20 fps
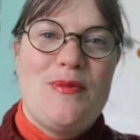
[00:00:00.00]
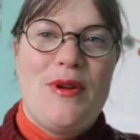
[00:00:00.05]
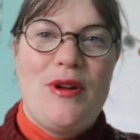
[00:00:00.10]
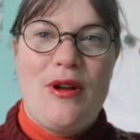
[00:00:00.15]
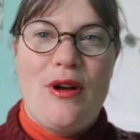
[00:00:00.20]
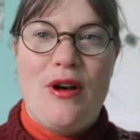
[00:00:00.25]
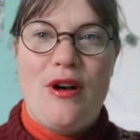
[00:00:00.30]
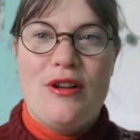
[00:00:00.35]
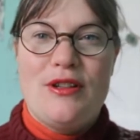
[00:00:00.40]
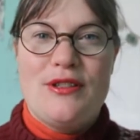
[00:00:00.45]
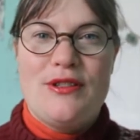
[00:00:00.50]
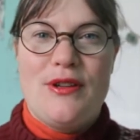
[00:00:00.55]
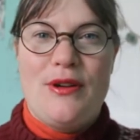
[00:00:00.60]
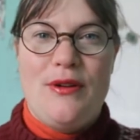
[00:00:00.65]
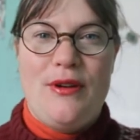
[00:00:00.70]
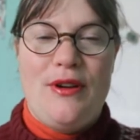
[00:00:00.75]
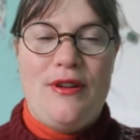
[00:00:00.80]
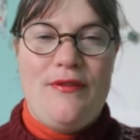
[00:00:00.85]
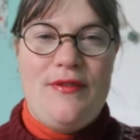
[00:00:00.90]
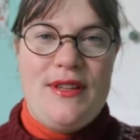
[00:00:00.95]
but
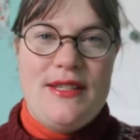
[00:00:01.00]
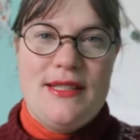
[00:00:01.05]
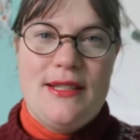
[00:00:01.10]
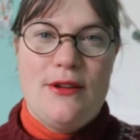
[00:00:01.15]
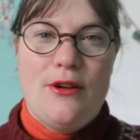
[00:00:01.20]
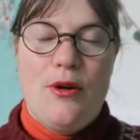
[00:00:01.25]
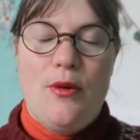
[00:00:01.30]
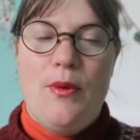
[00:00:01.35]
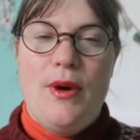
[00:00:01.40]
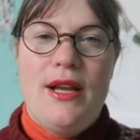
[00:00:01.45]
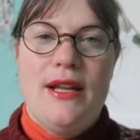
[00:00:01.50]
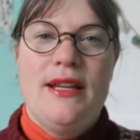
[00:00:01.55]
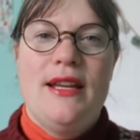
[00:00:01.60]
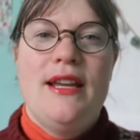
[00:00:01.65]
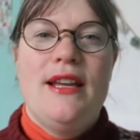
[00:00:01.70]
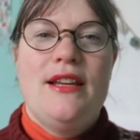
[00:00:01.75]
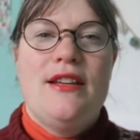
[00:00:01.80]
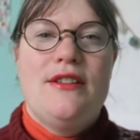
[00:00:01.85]
also a physical one.